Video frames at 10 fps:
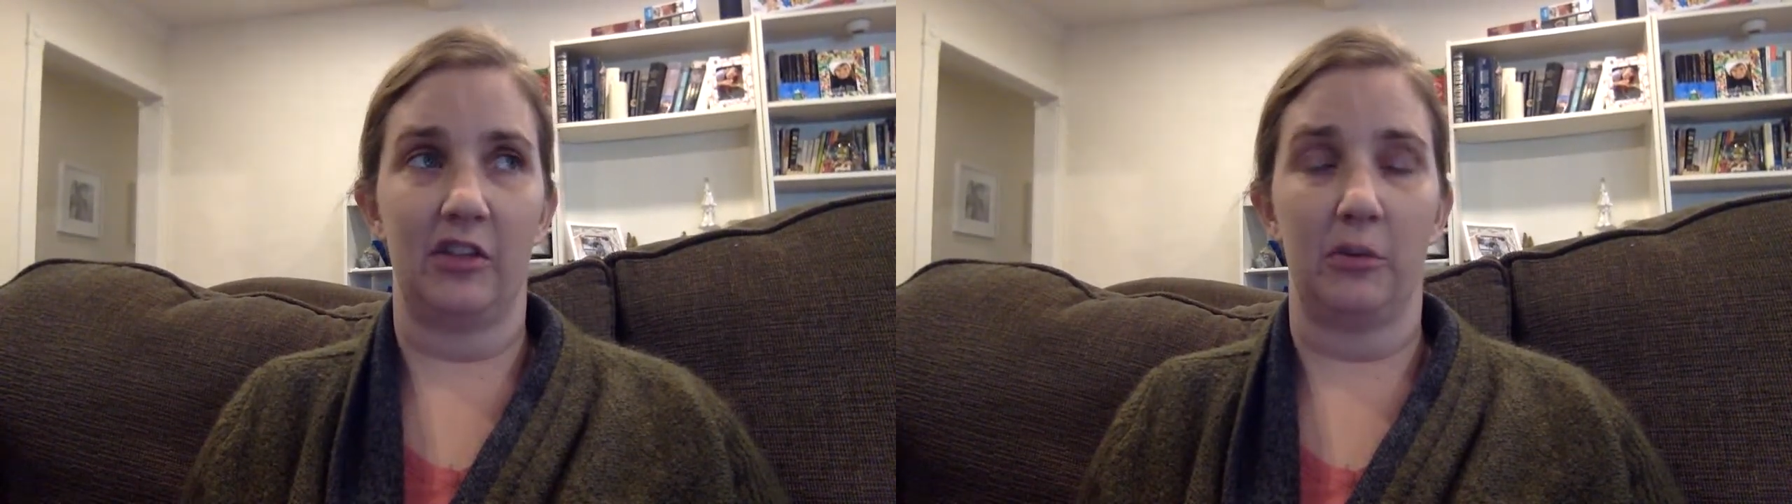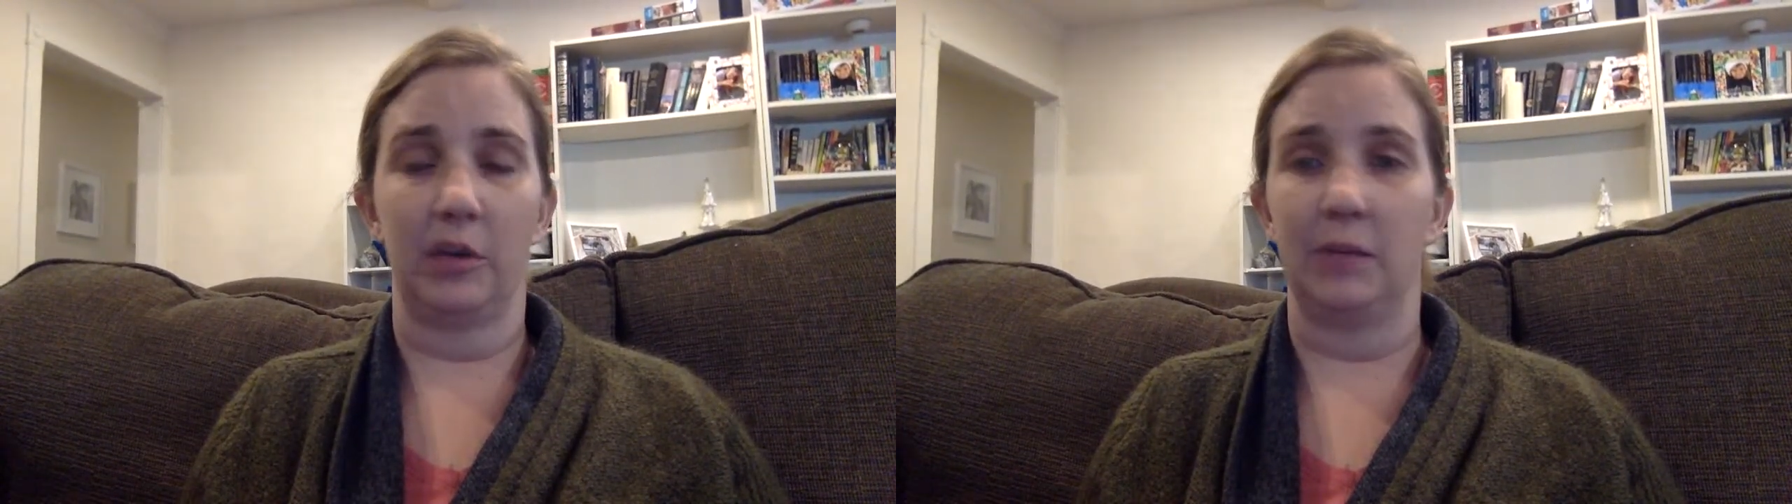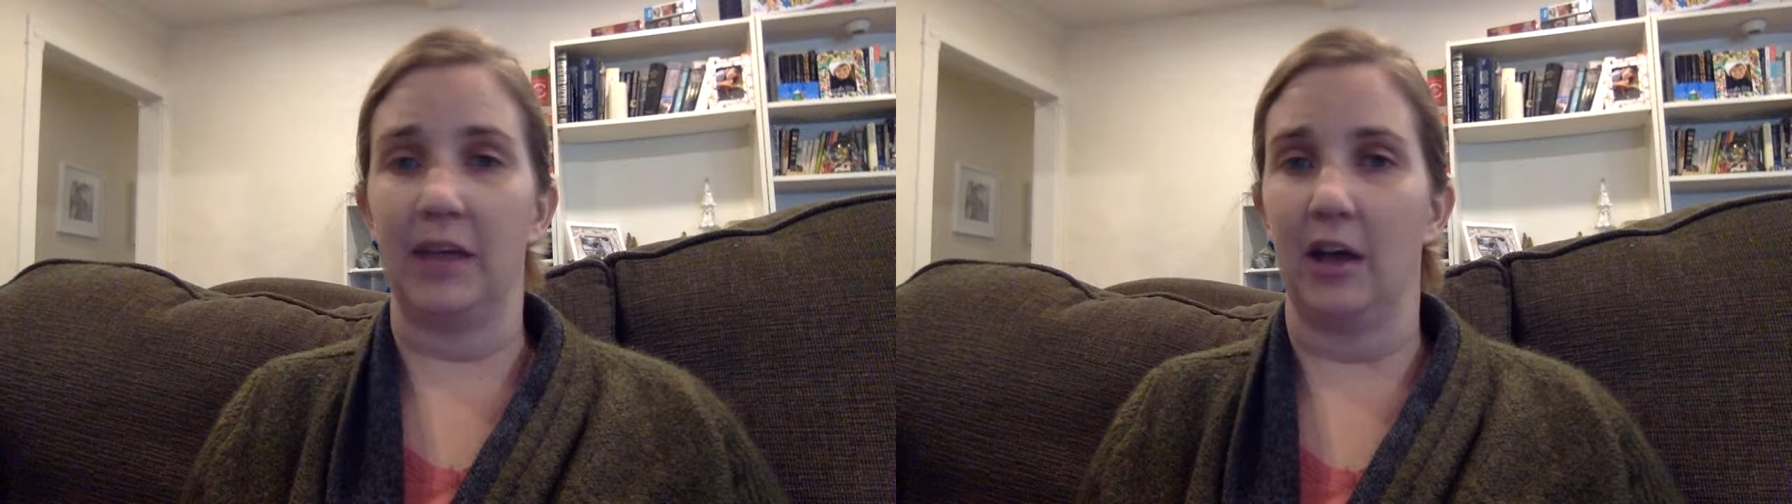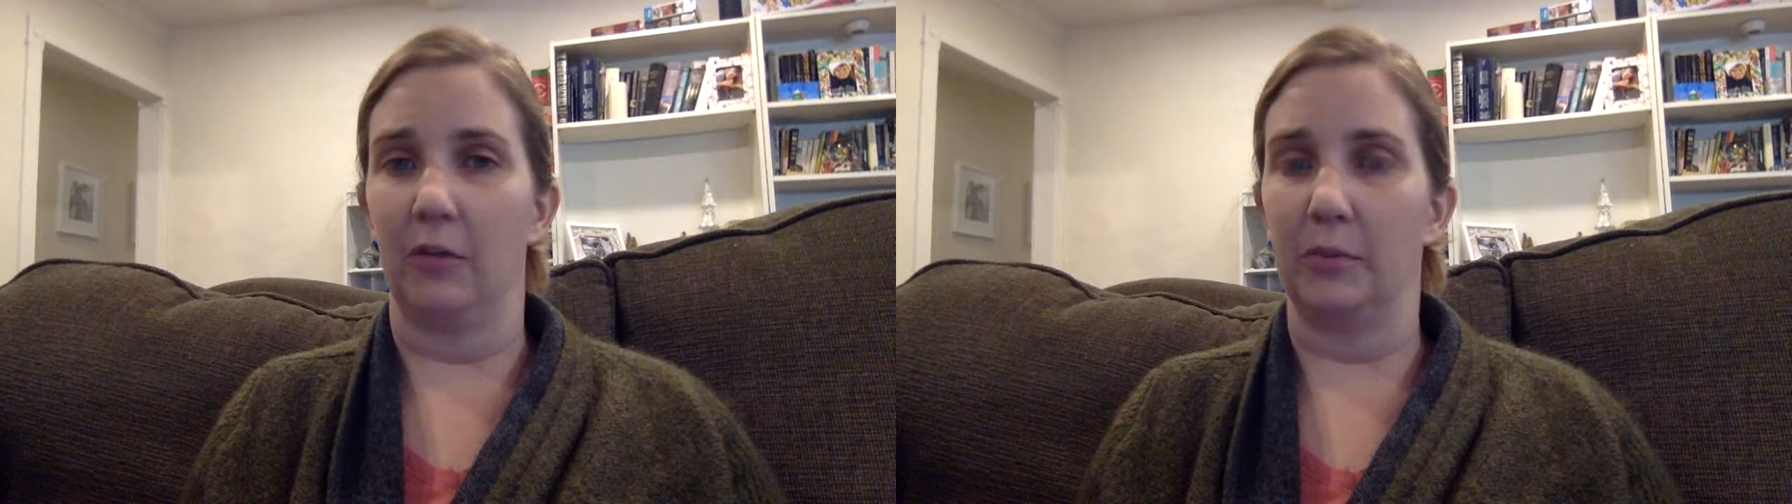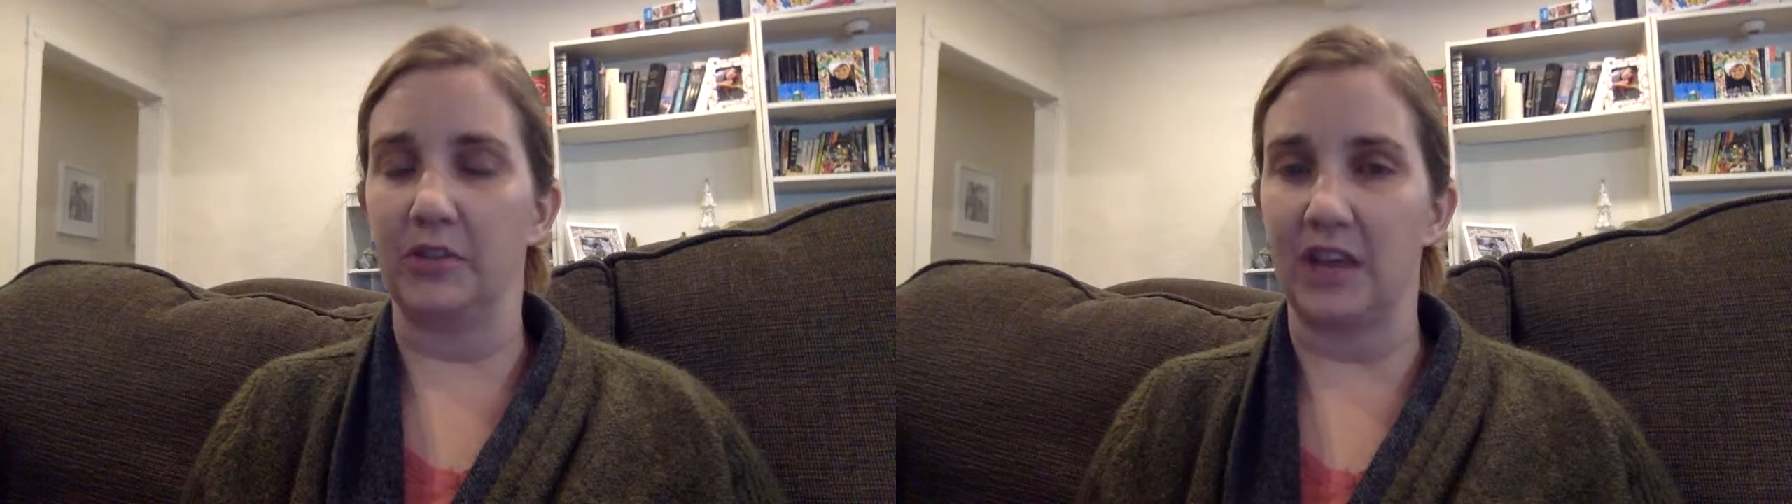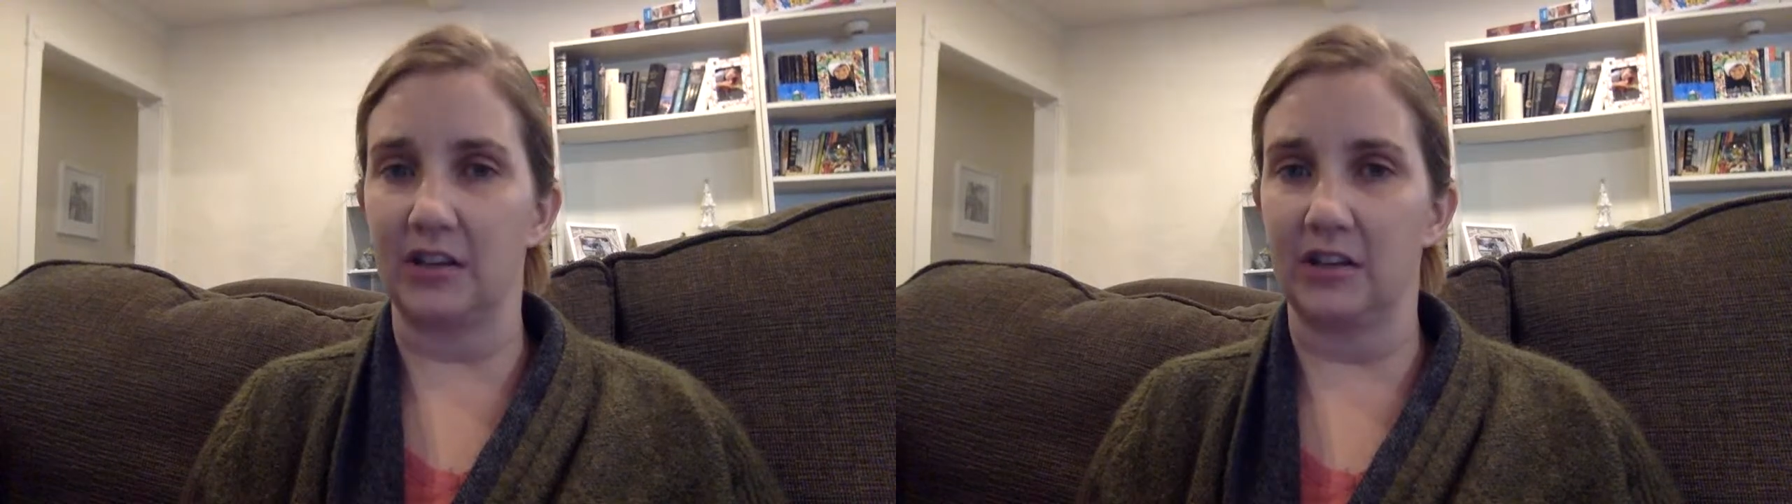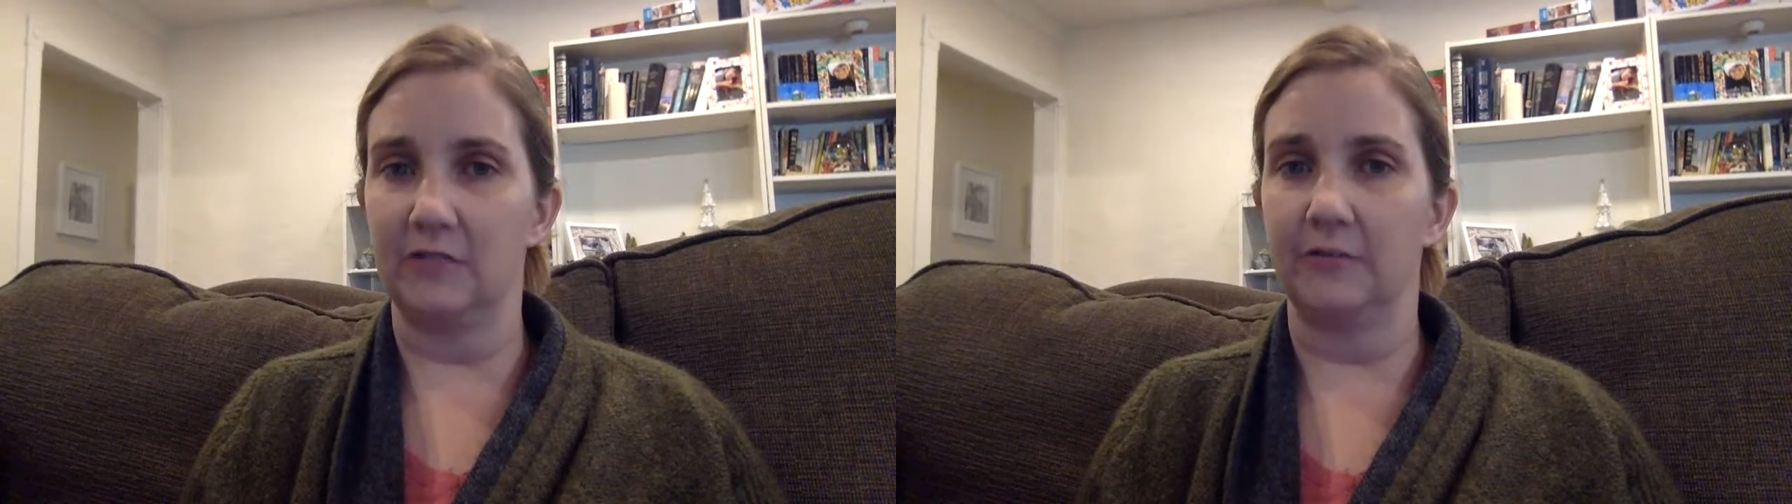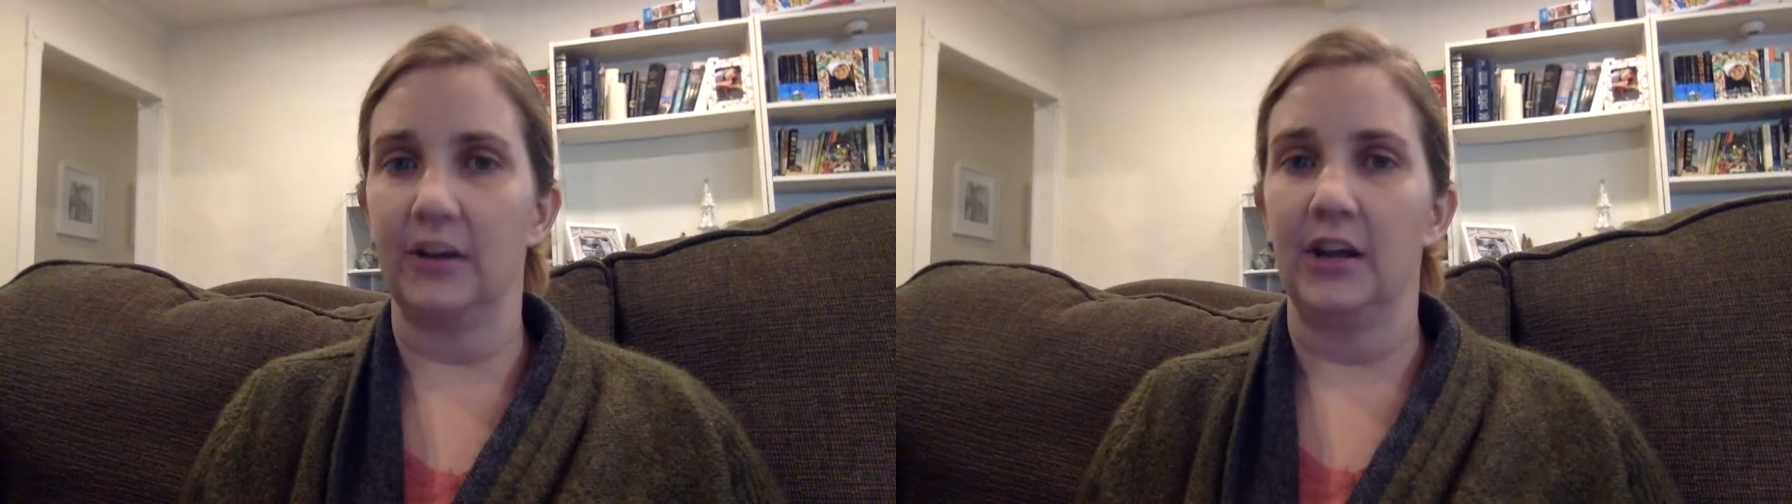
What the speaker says: they were going to be health protective.